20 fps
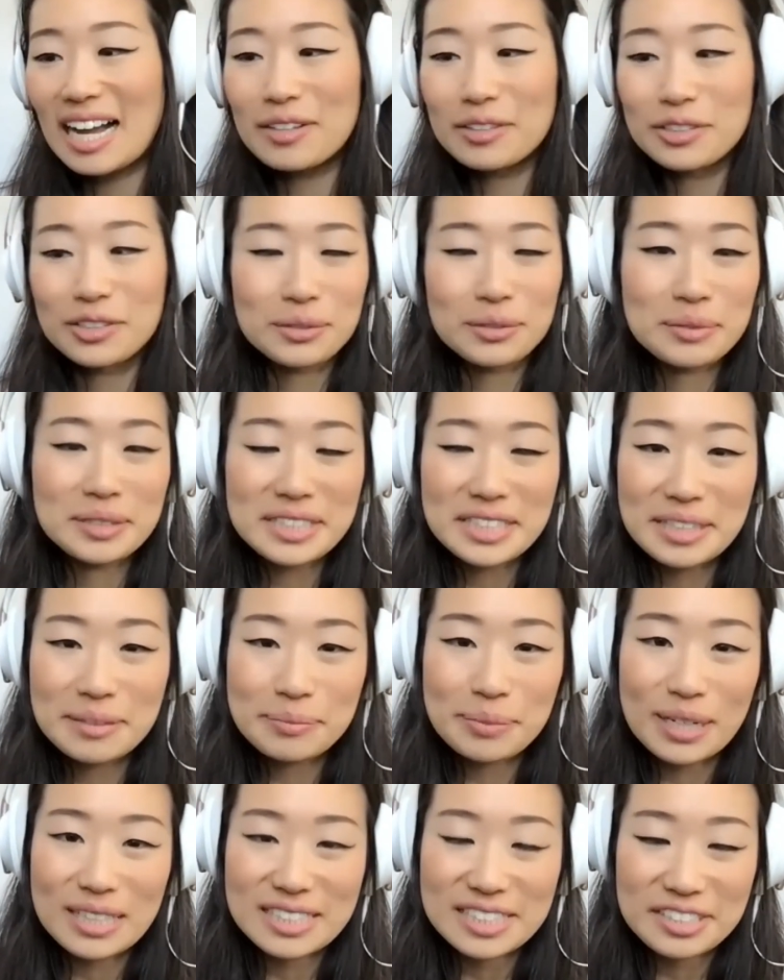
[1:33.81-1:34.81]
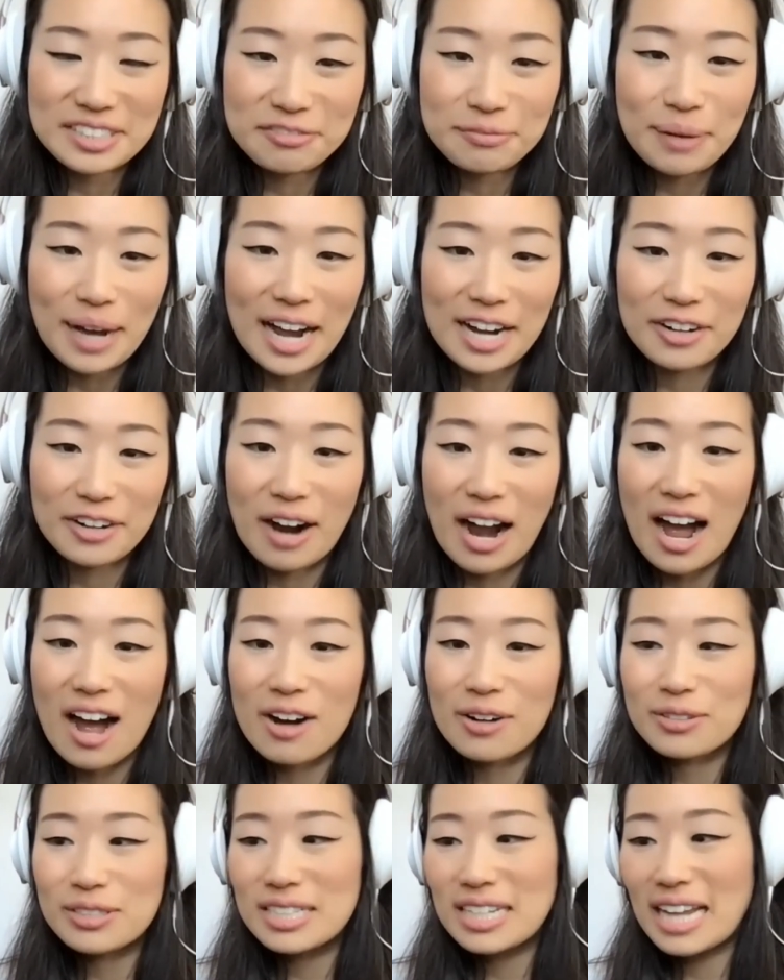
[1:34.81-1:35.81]
your really impressive
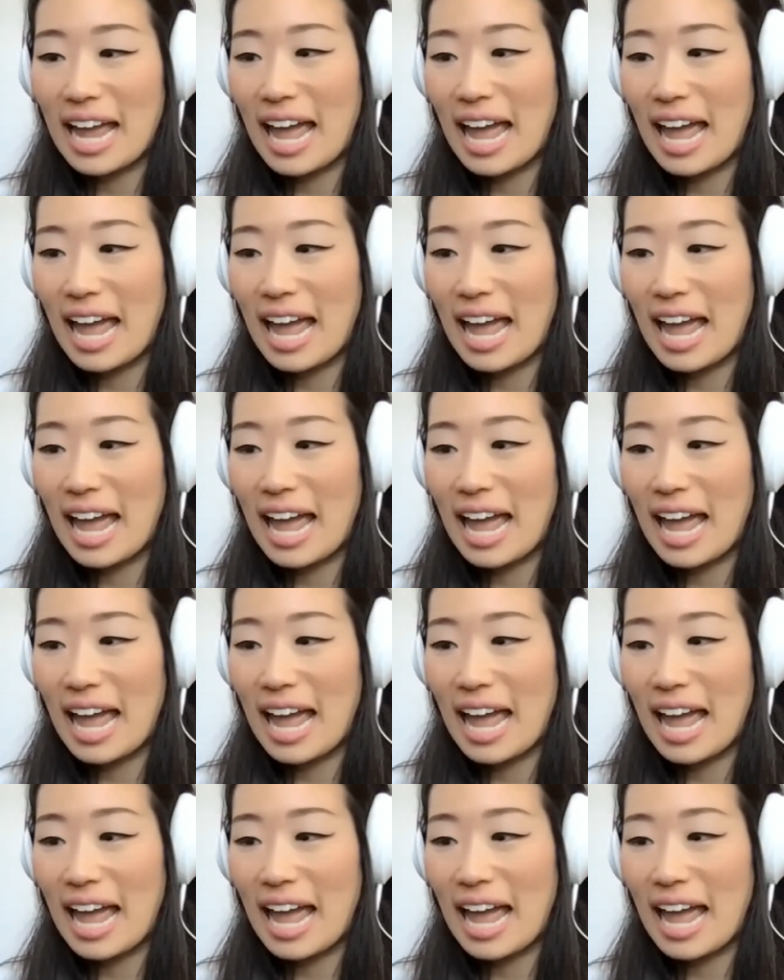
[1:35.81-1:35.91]
background,